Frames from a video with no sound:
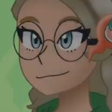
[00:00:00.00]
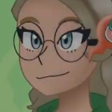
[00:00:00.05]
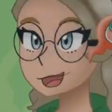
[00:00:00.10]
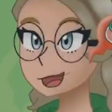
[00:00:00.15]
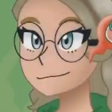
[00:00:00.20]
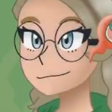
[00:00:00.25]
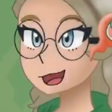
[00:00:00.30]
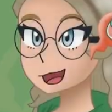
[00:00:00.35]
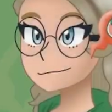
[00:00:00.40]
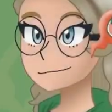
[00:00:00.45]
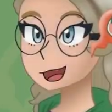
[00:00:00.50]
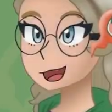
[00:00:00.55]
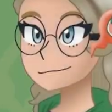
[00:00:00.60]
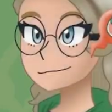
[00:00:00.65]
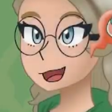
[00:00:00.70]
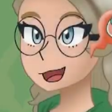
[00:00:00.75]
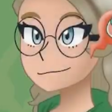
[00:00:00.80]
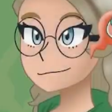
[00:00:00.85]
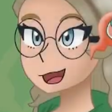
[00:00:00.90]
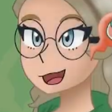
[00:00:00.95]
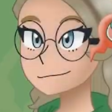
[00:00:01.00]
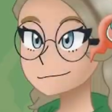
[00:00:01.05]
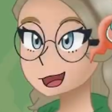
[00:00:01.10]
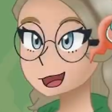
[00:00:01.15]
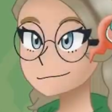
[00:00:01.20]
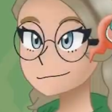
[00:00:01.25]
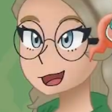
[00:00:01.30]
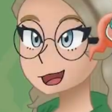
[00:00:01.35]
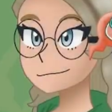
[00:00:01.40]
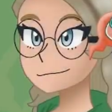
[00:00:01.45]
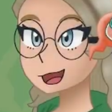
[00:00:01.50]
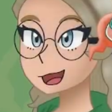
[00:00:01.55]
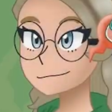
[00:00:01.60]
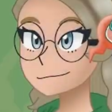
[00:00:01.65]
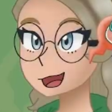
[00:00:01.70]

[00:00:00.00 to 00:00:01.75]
This is why I don't like choice items.